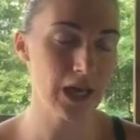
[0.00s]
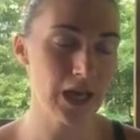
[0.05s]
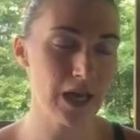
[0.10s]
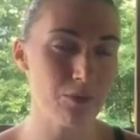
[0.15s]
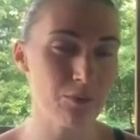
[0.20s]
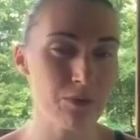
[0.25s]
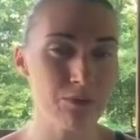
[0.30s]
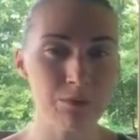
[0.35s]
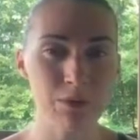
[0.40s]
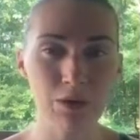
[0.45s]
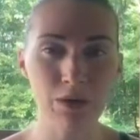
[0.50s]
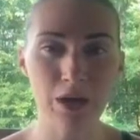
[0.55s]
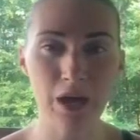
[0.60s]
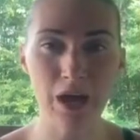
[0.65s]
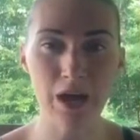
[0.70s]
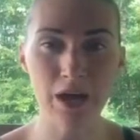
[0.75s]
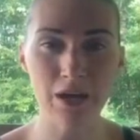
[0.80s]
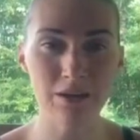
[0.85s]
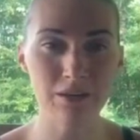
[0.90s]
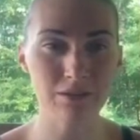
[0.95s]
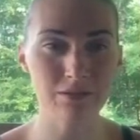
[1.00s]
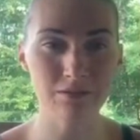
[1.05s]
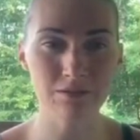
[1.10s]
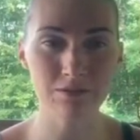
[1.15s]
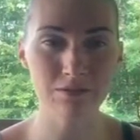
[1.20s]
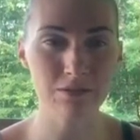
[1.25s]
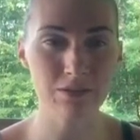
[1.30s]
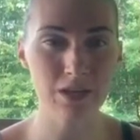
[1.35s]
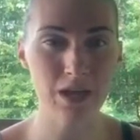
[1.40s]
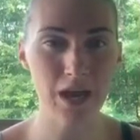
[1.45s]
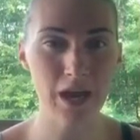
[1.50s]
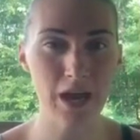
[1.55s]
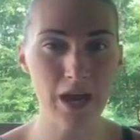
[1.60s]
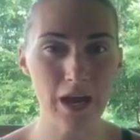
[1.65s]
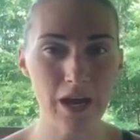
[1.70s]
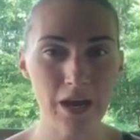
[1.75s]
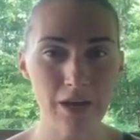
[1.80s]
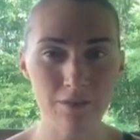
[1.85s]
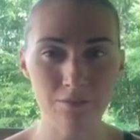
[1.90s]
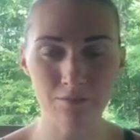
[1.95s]
and we've had
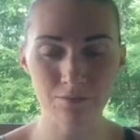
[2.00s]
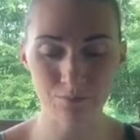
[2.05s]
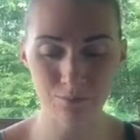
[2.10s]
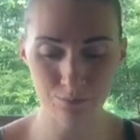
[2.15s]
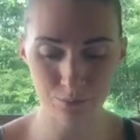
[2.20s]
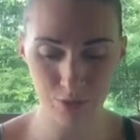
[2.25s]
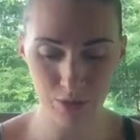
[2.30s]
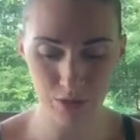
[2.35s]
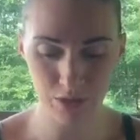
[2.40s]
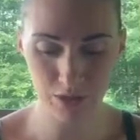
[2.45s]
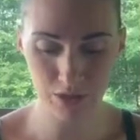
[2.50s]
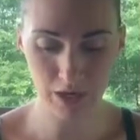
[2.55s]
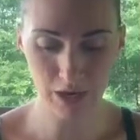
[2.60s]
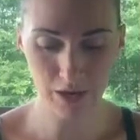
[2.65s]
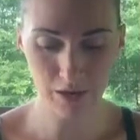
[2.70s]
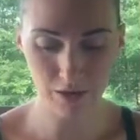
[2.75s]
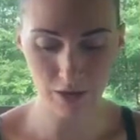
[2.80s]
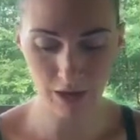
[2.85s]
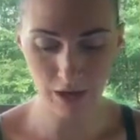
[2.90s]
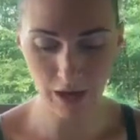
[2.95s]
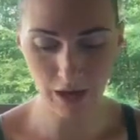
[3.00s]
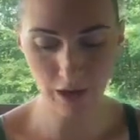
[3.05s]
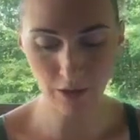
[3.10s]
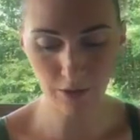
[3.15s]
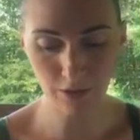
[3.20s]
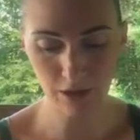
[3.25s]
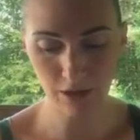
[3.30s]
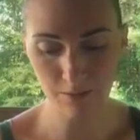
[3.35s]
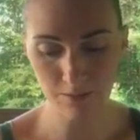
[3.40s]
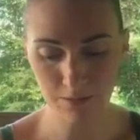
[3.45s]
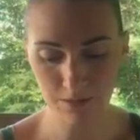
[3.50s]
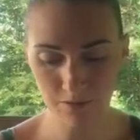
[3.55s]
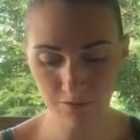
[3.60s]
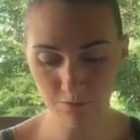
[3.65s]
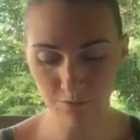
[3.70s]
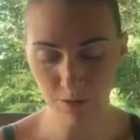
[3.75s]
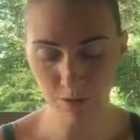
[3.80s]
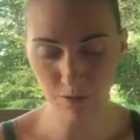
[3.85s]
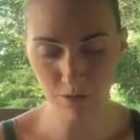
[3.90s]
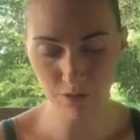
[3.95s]
pretty good outcomes
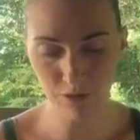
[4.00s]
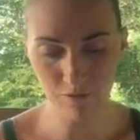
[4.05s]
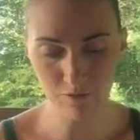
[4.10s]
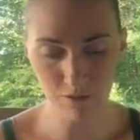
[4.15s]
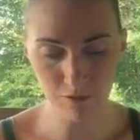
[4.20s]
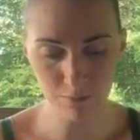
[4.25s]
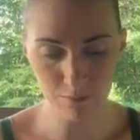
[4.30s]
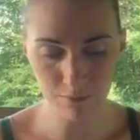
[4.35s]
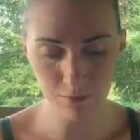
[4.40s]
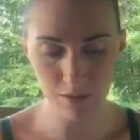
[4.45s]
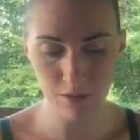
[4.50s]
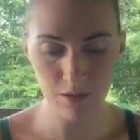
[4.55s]
of both of them.